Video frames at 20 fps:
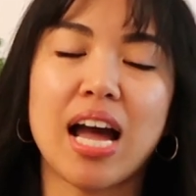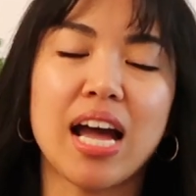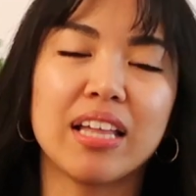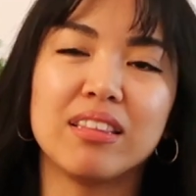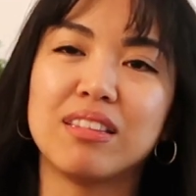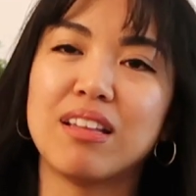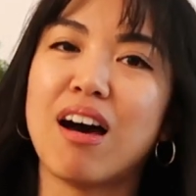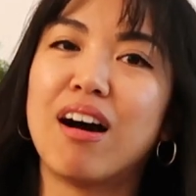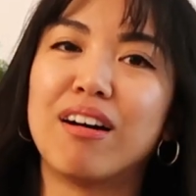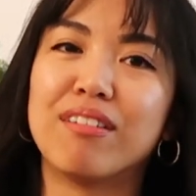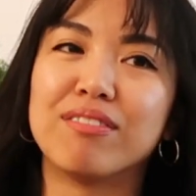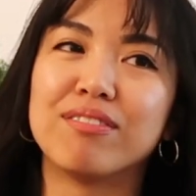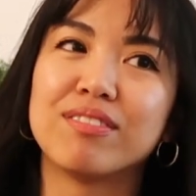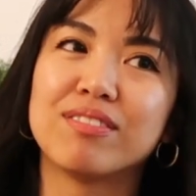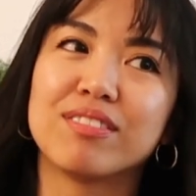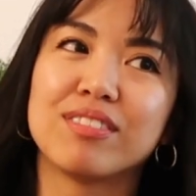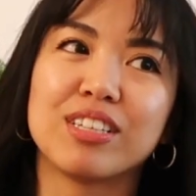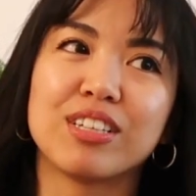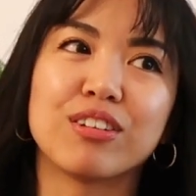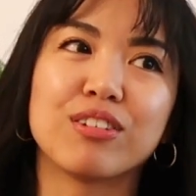I love,
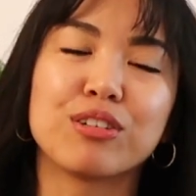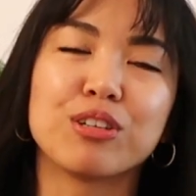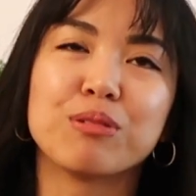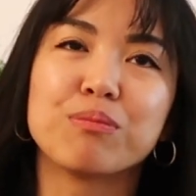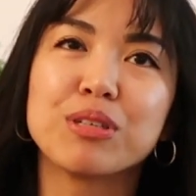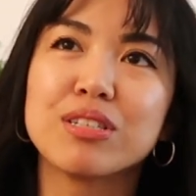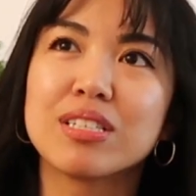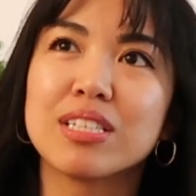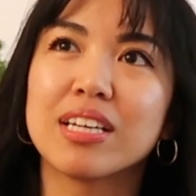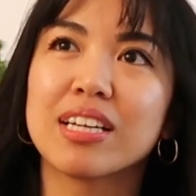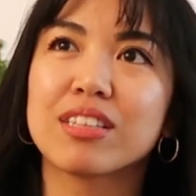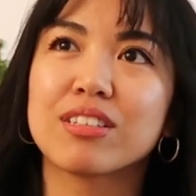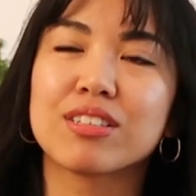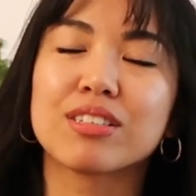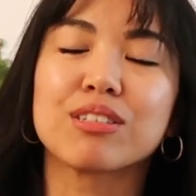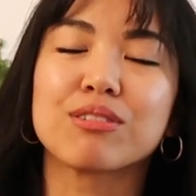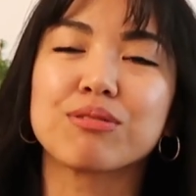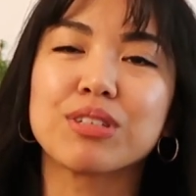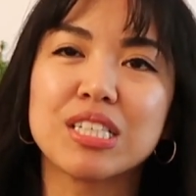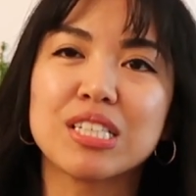you know, their music. They're
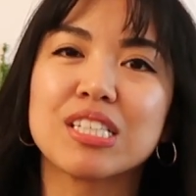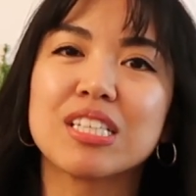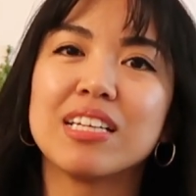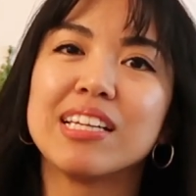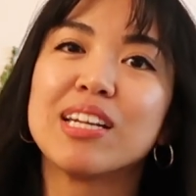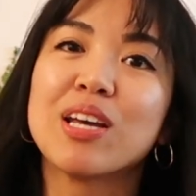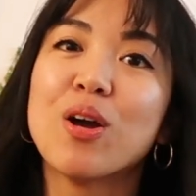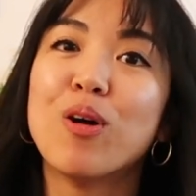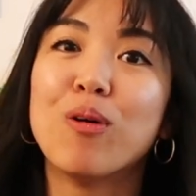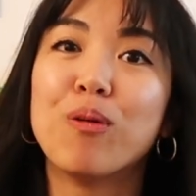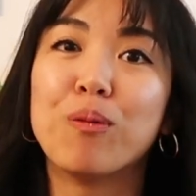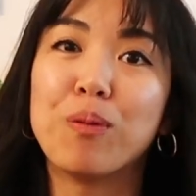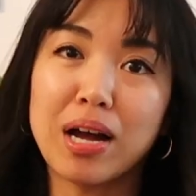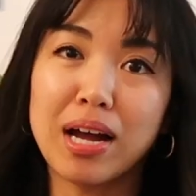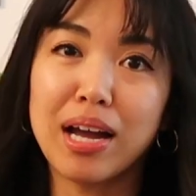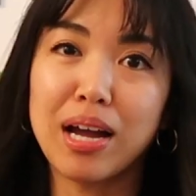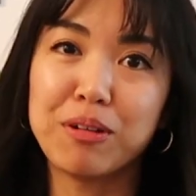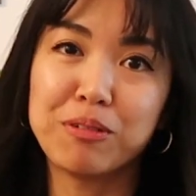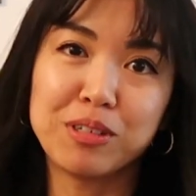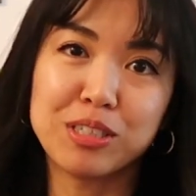the reason
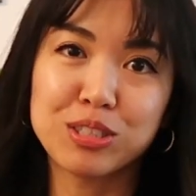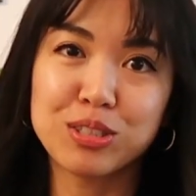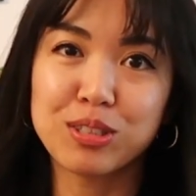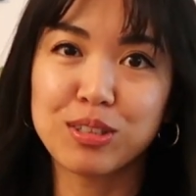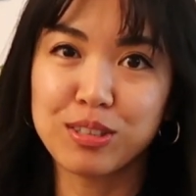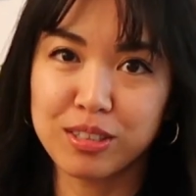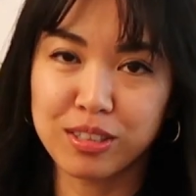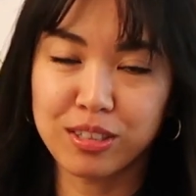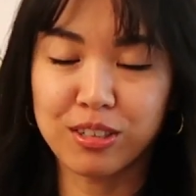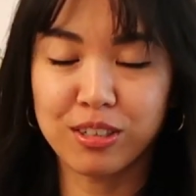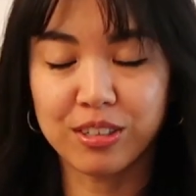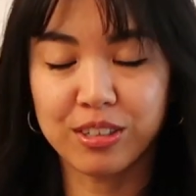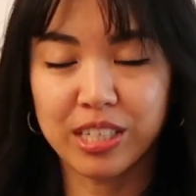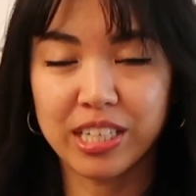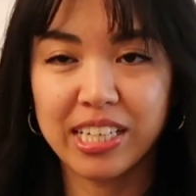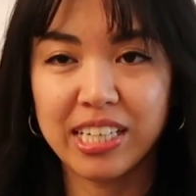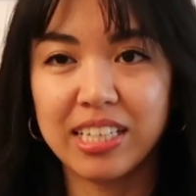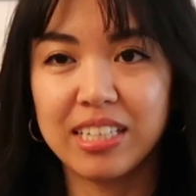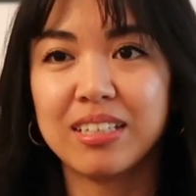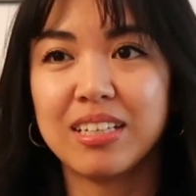why I want to learn
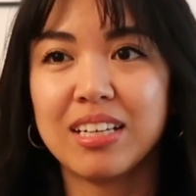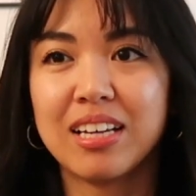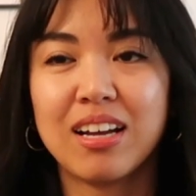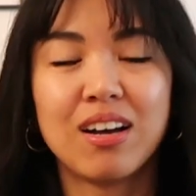Korean,